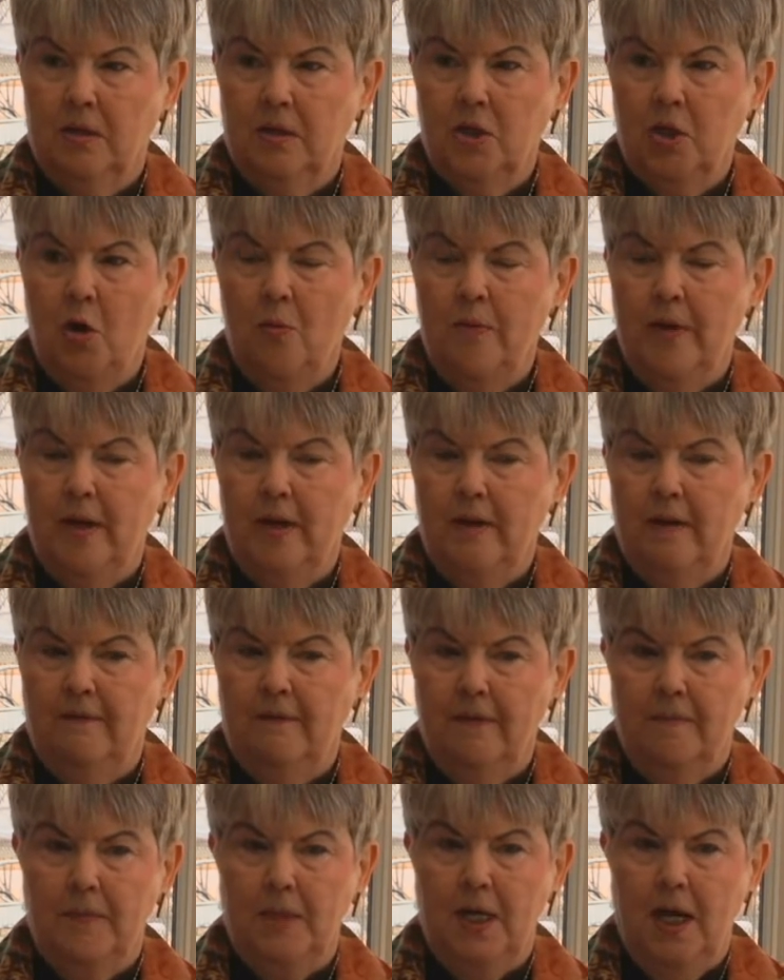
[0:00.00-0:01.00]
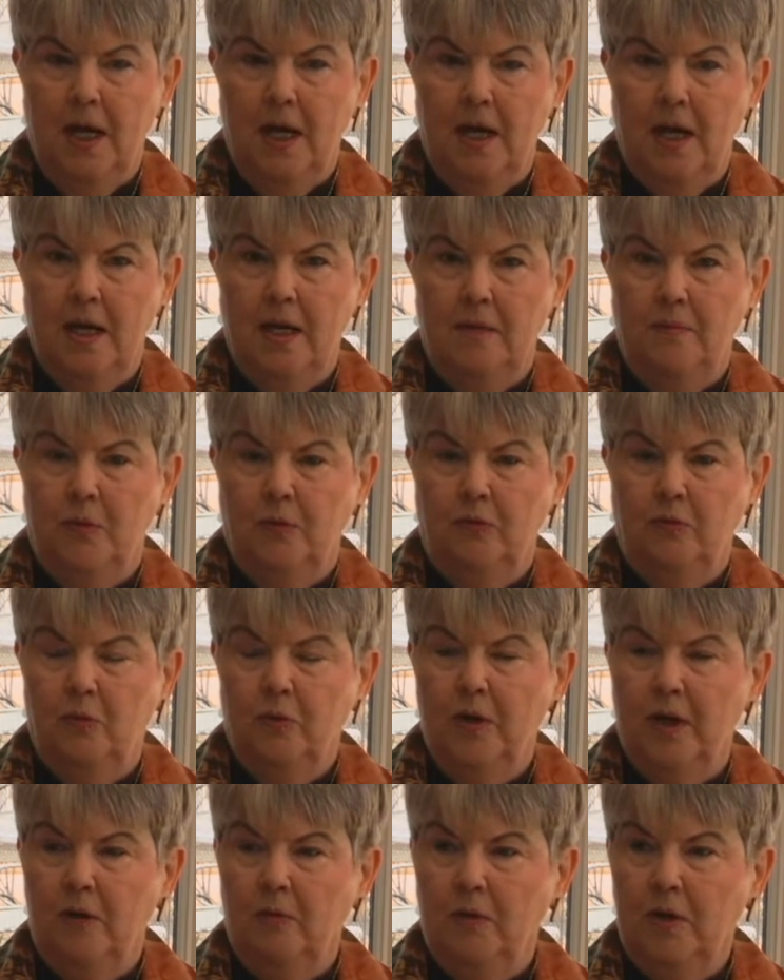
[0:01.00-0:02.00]
so many of them died
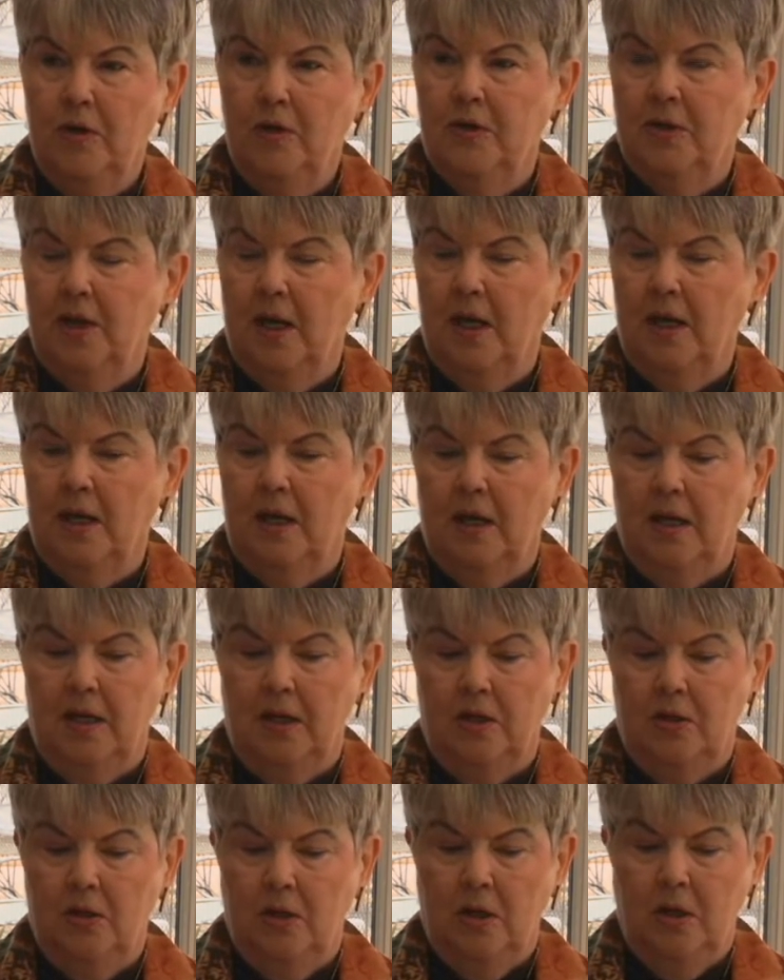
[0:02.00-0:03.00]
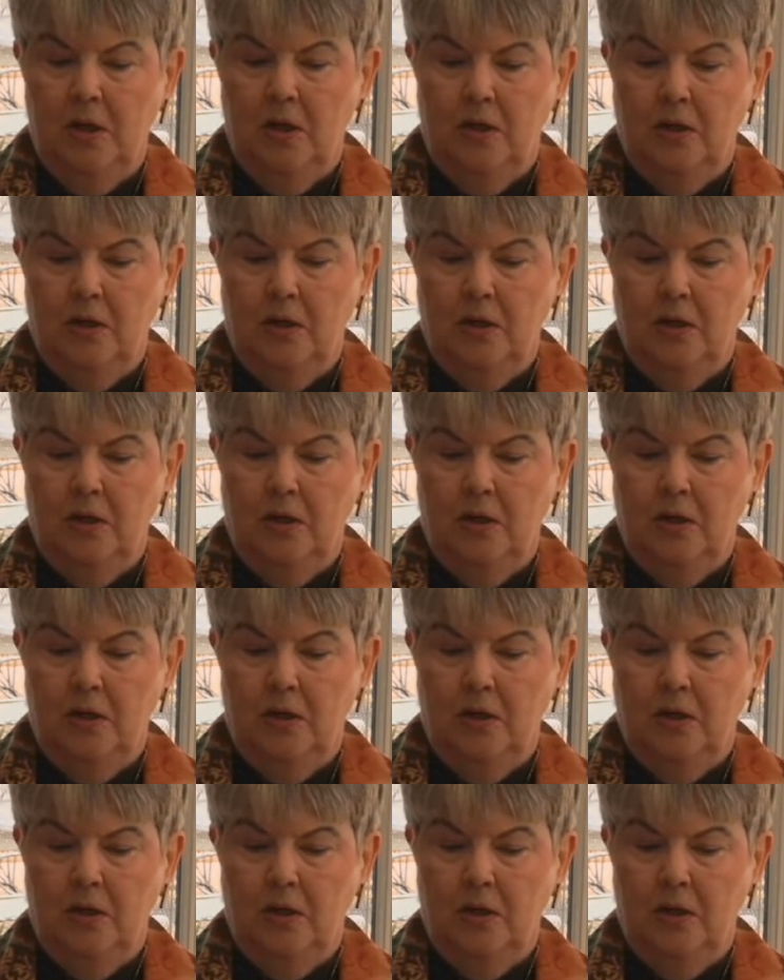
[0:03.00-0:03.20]
before they reached that age